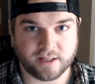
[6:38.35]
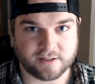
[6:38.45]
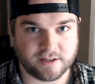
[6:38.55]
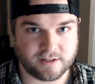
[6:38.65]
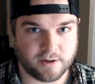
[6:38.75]
the
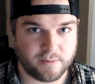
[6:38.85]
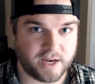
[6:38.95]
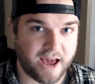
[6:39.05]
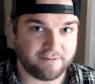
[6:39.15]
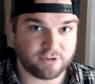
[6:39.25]
system
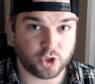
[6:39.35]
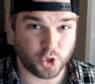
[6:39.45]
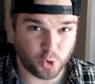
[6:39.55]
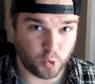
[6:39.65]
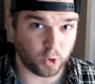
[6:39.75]
and have
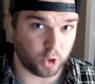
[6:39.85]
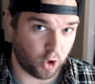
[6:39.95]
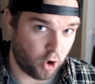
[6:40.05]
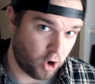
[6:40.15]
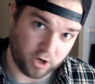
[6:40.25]
too
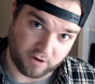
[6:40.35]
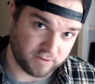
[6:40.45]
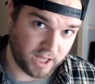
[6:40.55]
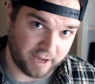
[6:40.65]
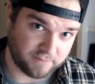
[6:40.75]
long of
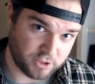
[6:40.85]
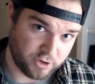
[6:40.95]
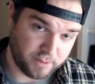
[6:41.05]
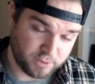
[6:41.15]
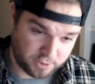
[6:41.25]
live
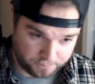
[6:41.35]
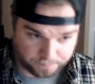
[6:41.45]
streams,